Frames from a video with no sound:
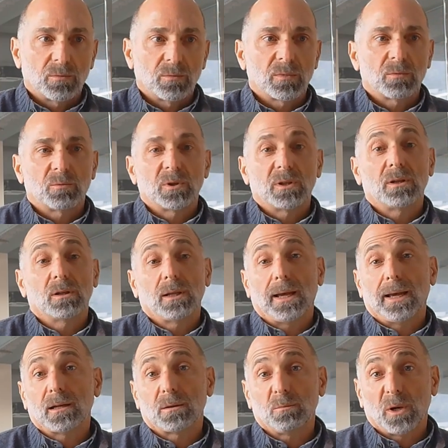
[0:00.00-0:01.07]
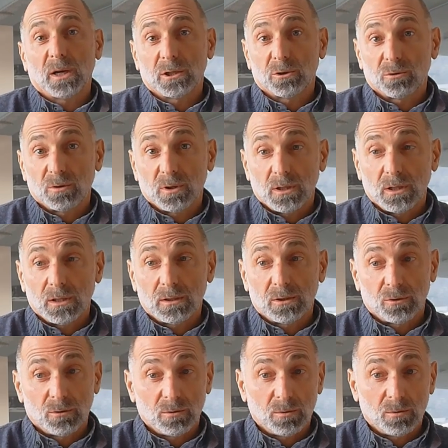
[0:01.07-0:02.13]
with the landmine treaty
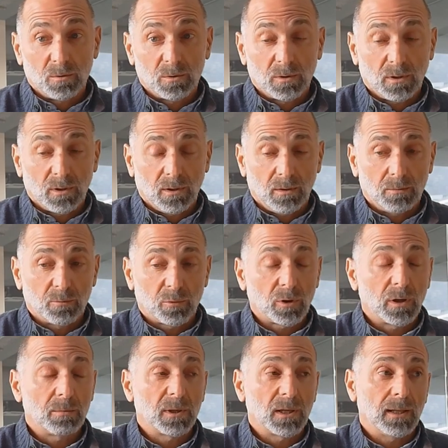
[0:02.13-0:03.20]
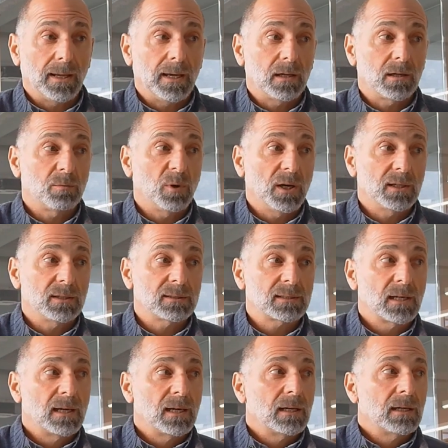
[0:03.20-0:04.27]
to prohibit landmines,
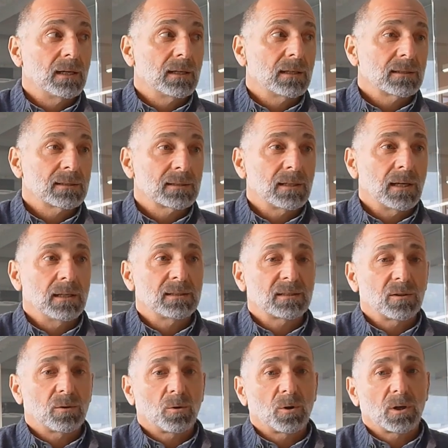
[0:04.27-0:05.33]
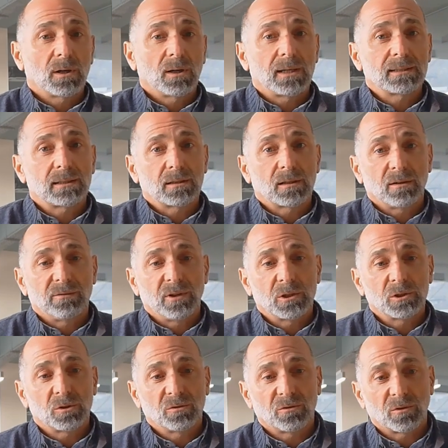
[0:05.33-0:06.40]
states that organized the
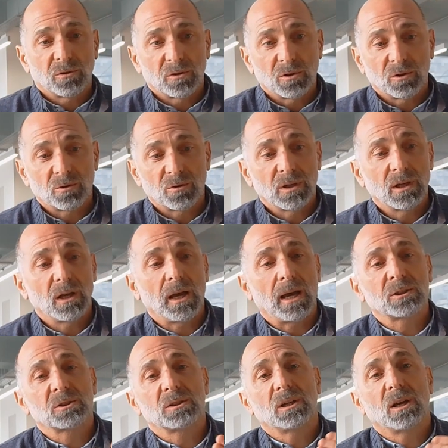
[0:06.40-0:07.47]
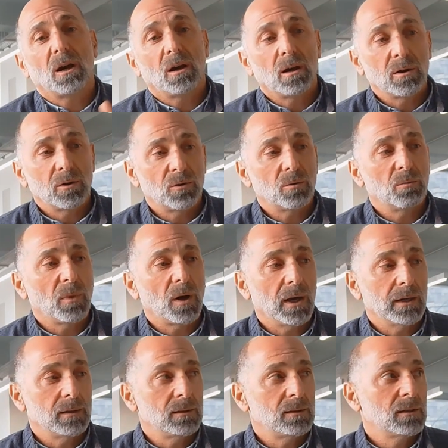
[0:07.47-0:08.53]
convention for the treaty actually
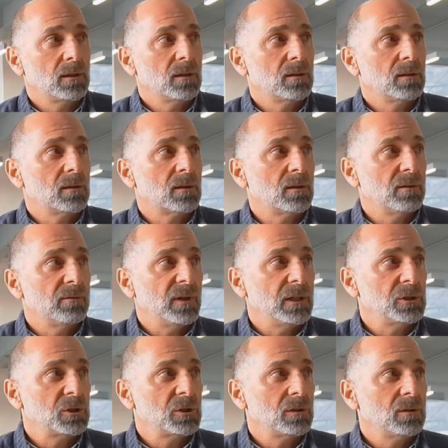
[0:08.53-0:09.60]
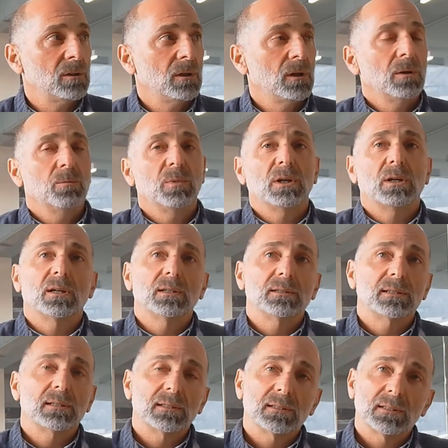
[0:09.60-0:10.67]
undermined the convention
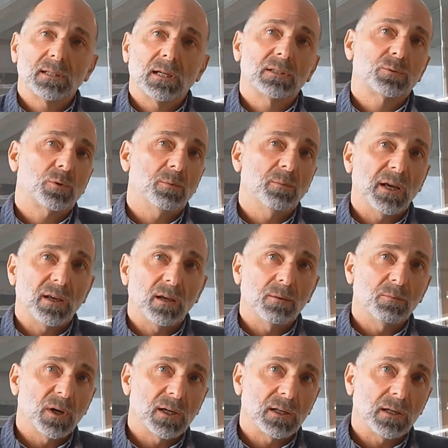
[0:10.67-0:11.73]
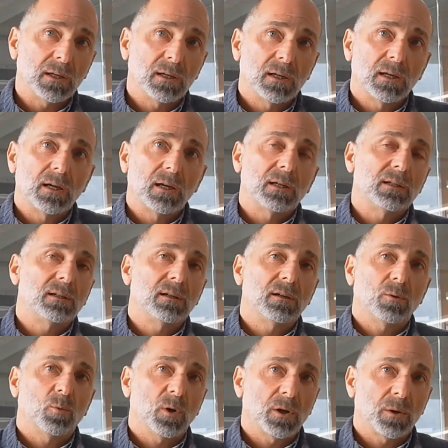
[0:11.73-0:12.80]
because states were making money and
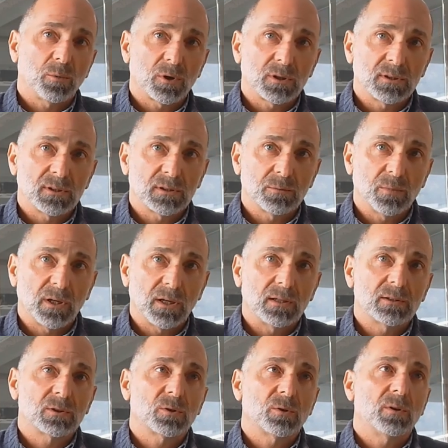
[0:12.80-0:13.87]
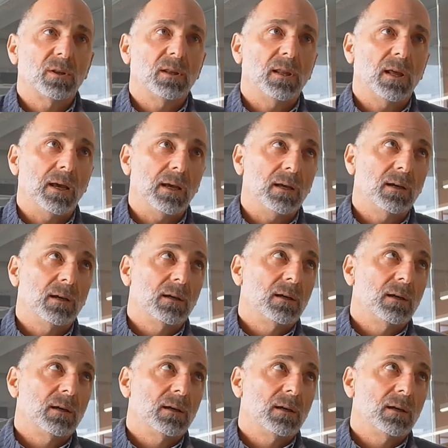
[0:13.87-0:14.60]
didn't want to participate, so they